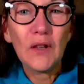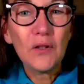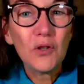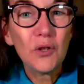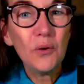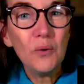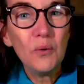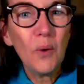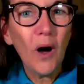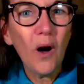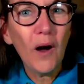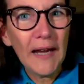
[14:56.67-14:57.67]
the
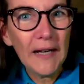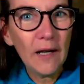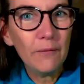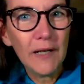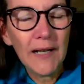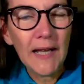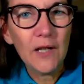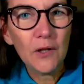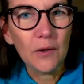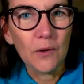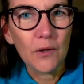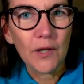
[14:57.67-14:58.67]
two are in a
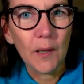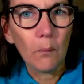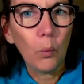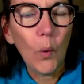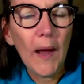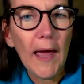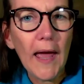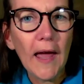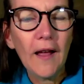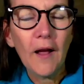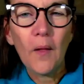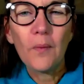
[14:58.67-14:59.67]
relationship
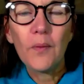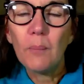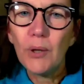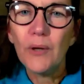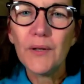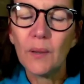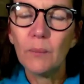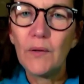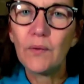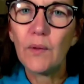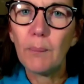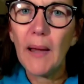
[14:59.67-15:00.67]
where the person
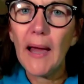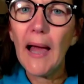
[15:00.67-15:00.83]
with the